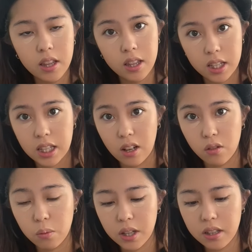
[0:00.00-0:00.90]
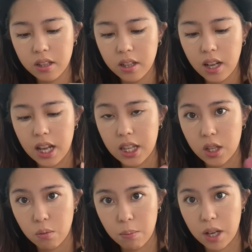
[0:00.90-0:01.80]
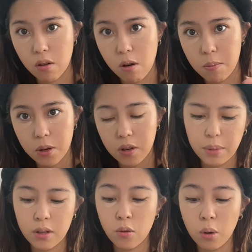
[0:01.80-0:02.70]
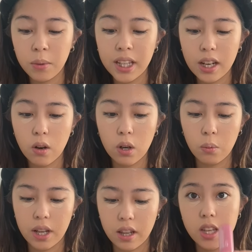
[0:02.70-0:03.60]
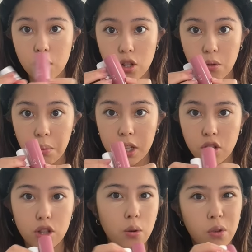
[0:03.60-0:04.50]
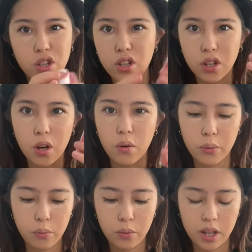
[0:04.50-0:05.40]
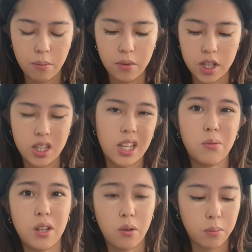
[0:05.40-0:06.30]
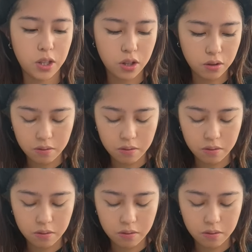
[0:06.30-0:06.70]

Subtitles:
this e.l.f. one, and this one by Coral Beauty. But normally I go in with these two blushes, so we're just gonna go in with that because that's what I do.